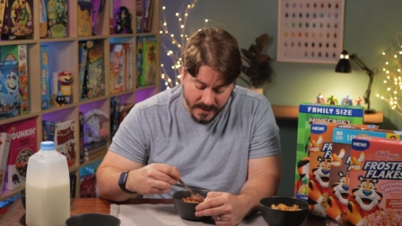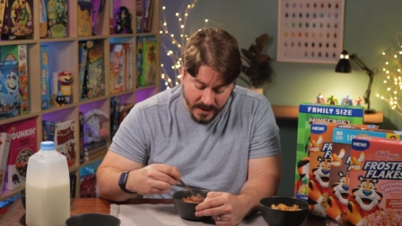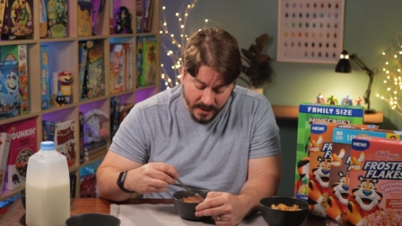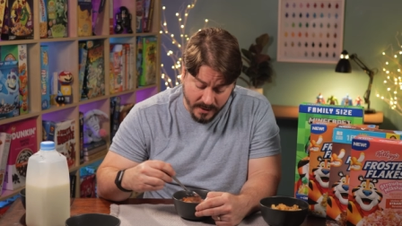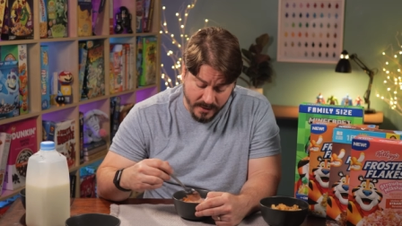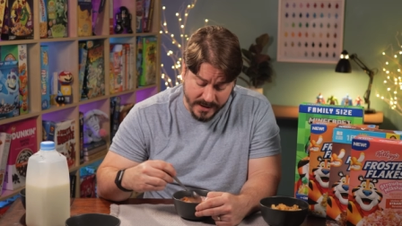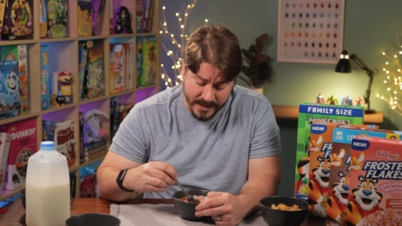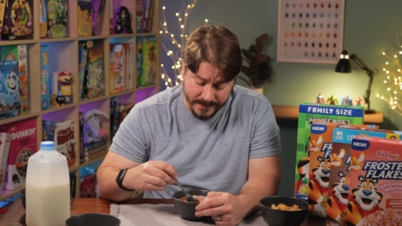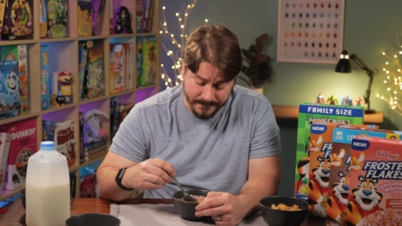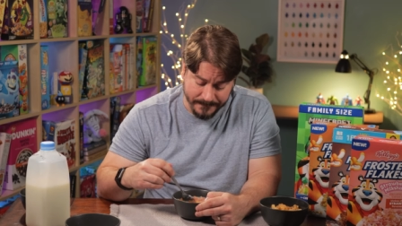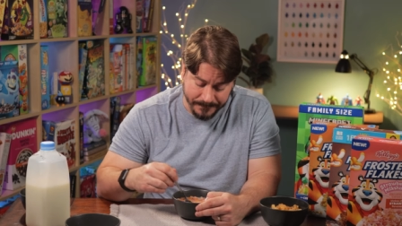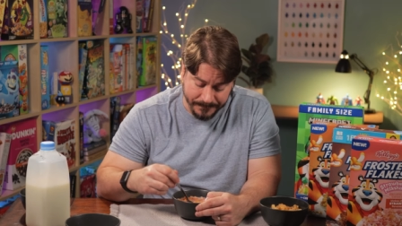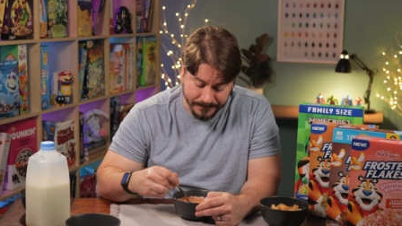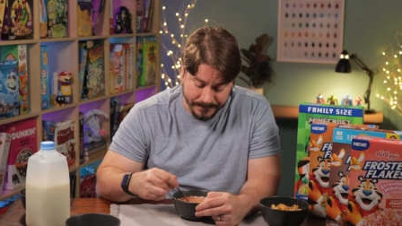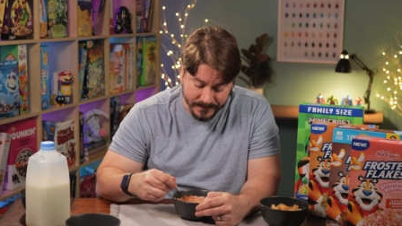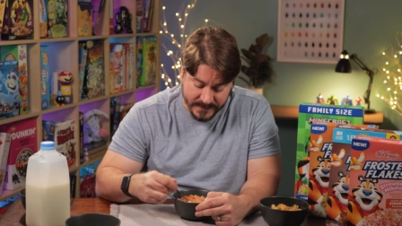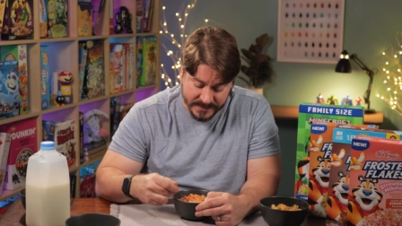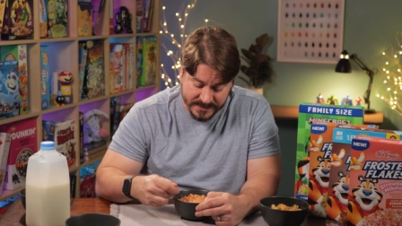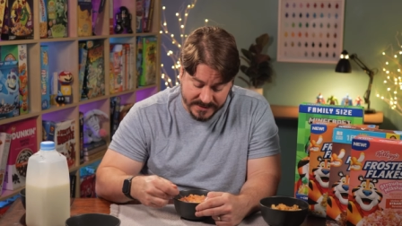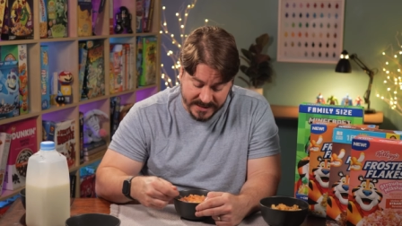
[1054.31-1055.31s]
All right,
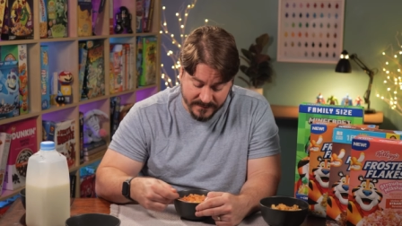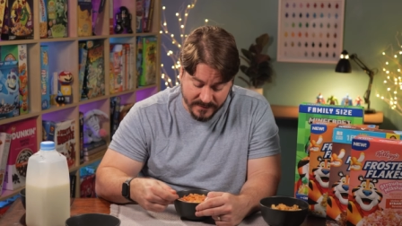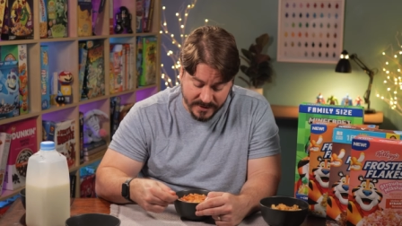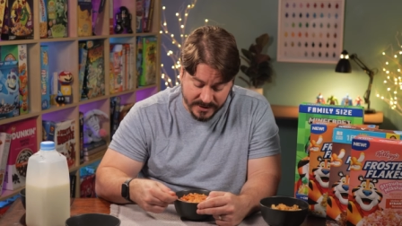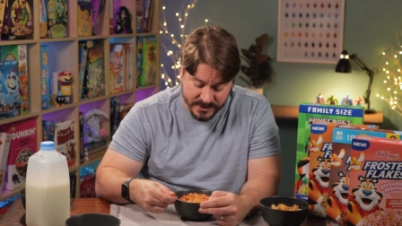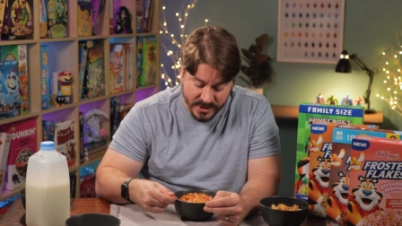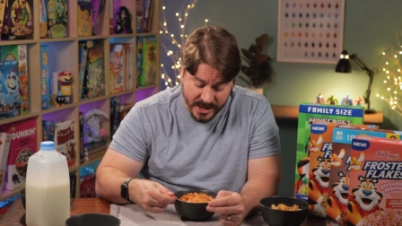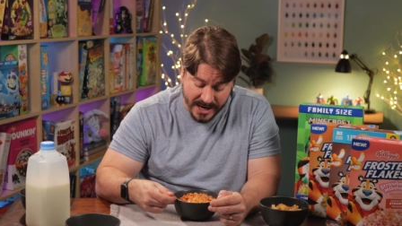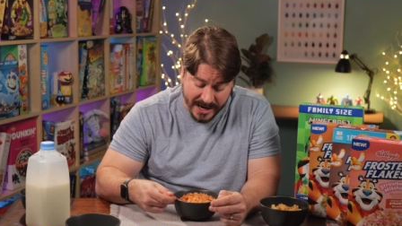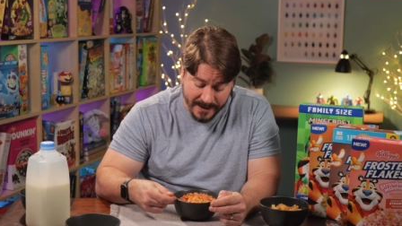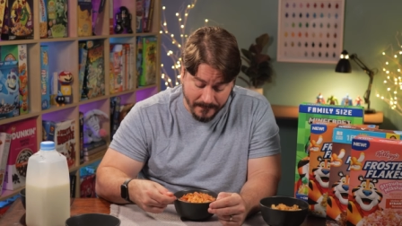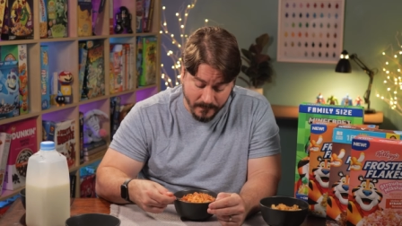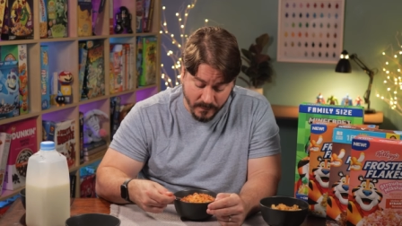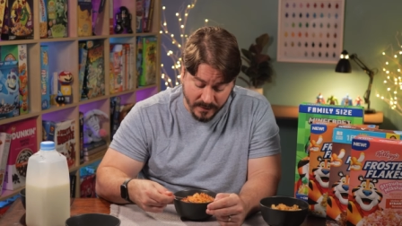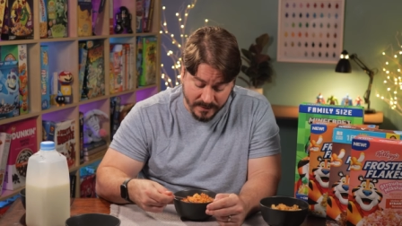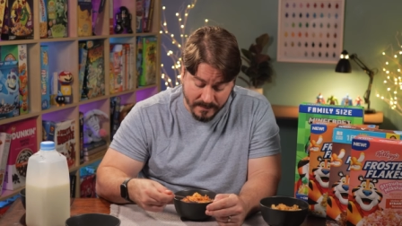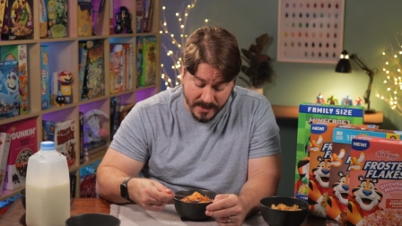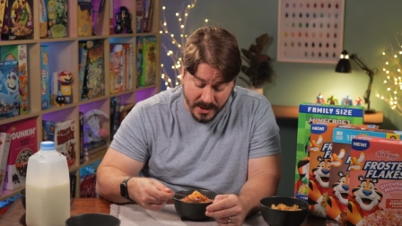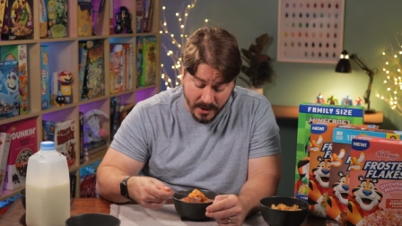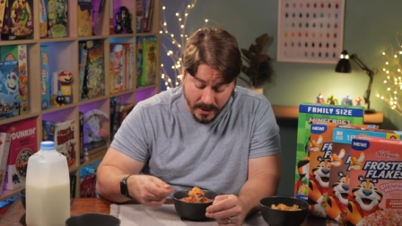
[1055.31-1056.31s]
let's give it a try
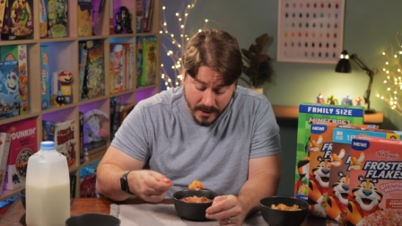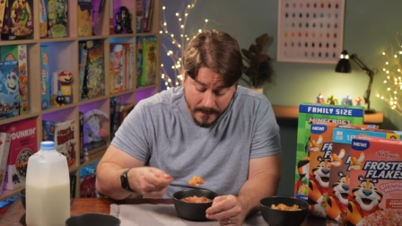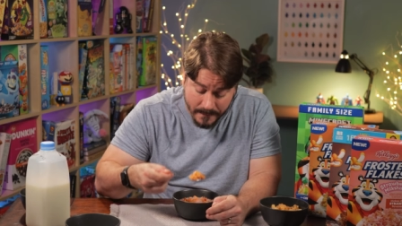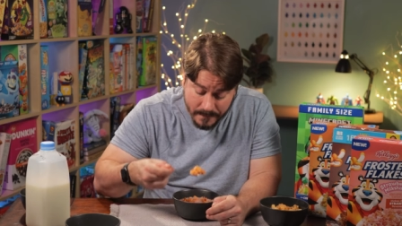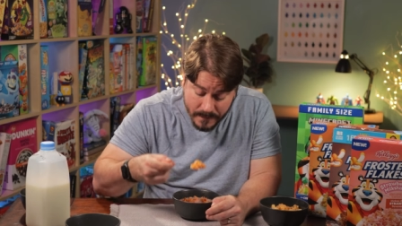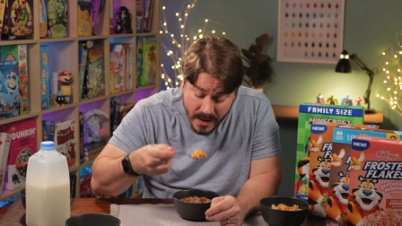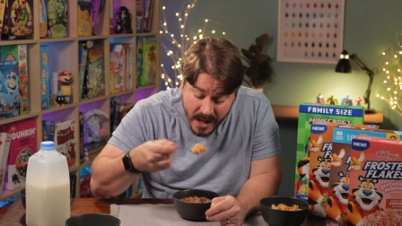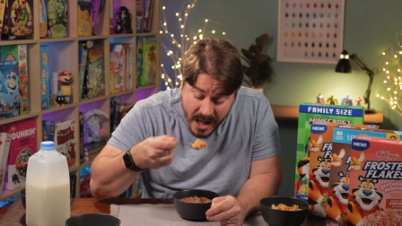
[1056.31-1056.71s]
with milk.